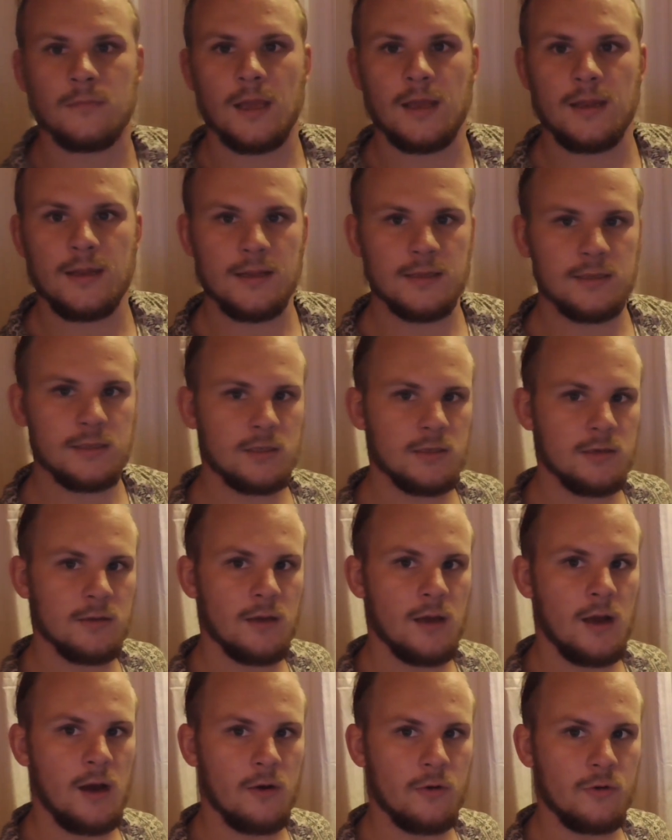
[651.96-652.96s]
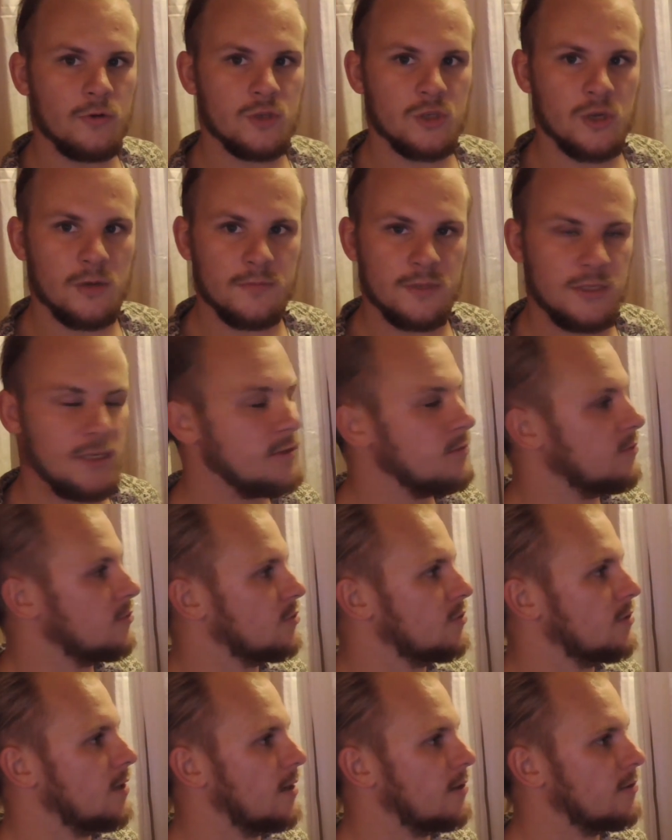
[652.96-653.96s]
And that's how you sum
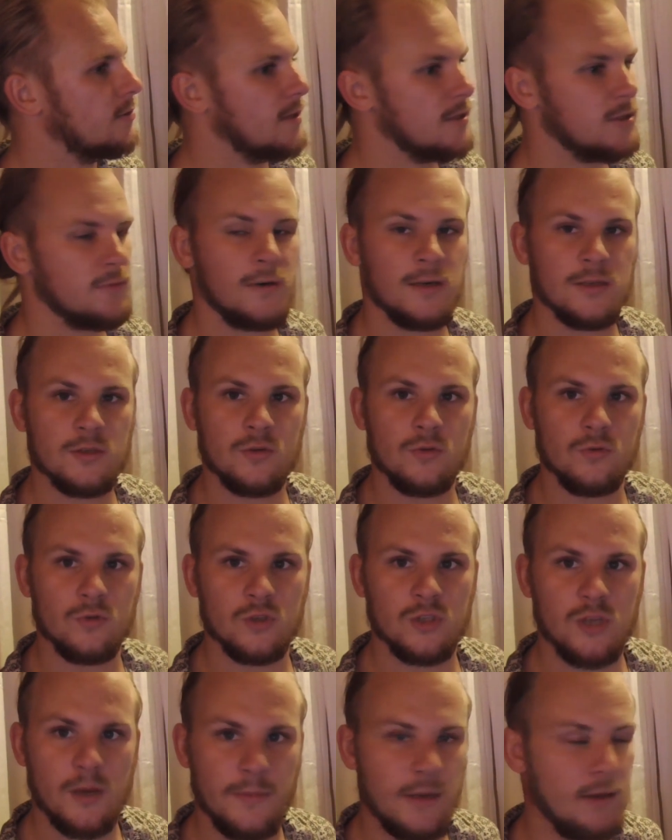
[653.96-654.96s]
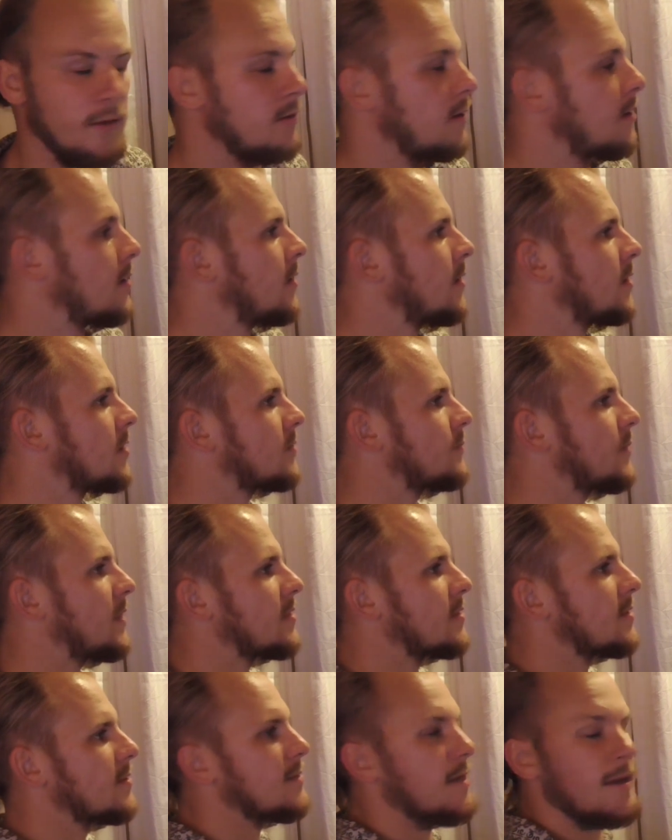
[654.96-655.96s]
signals together. That's why it's called summing. It's
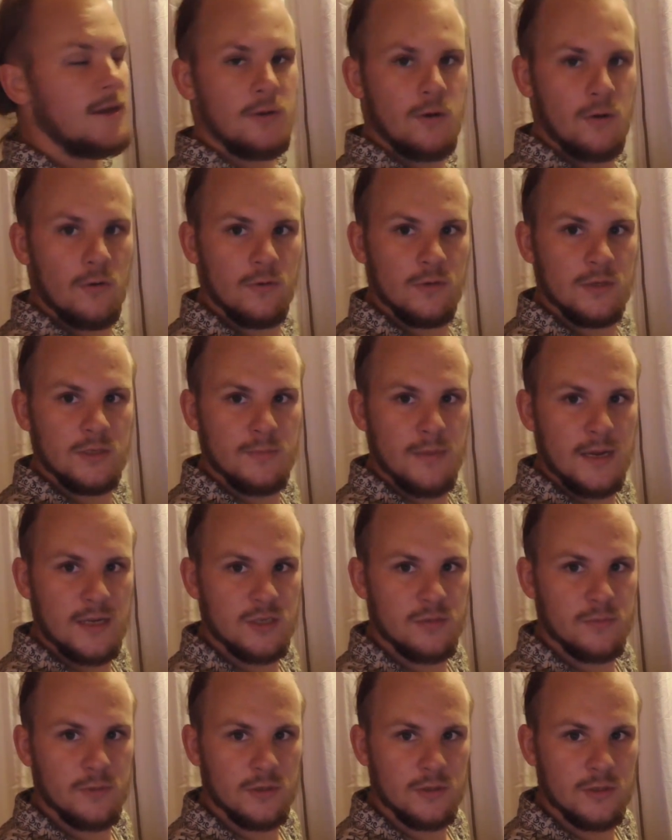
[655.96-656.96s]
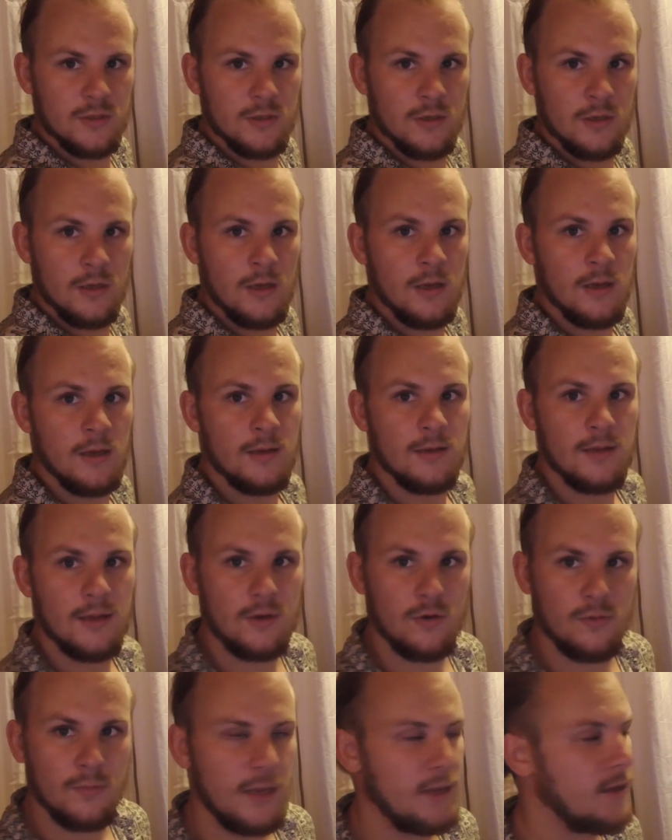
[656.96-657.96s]
basically taking all these measurements
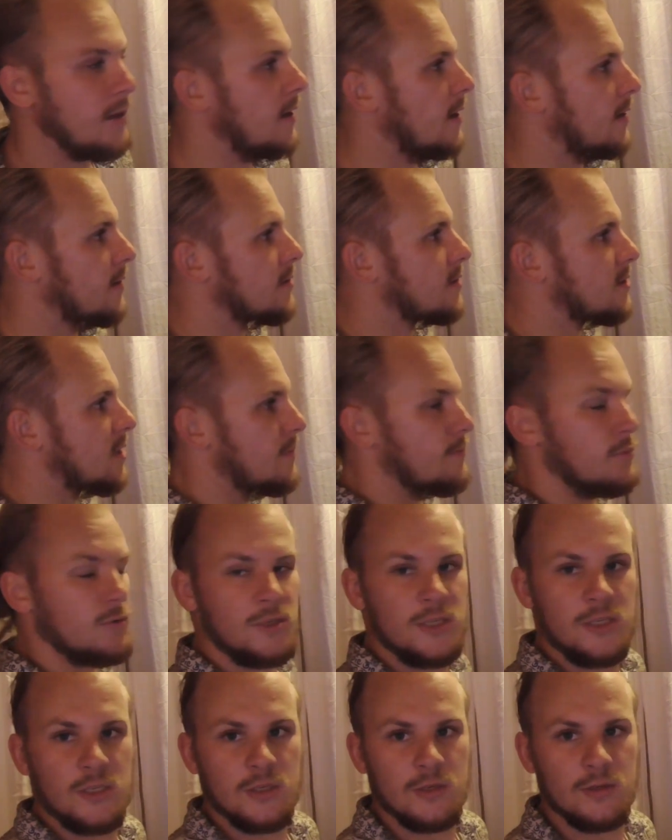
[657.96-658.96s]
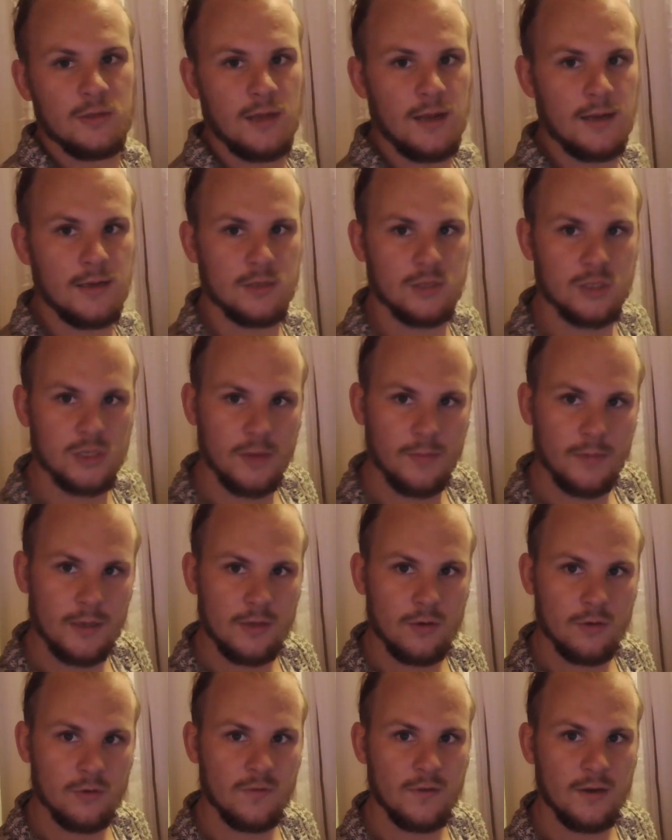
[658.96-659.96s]
that you're making at the same position, and it's
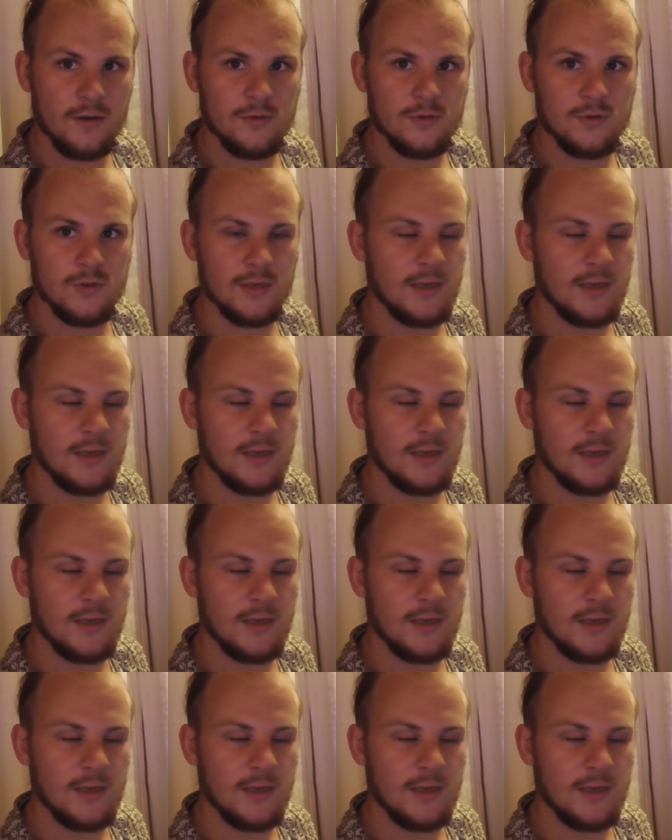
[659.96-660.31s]
summing those values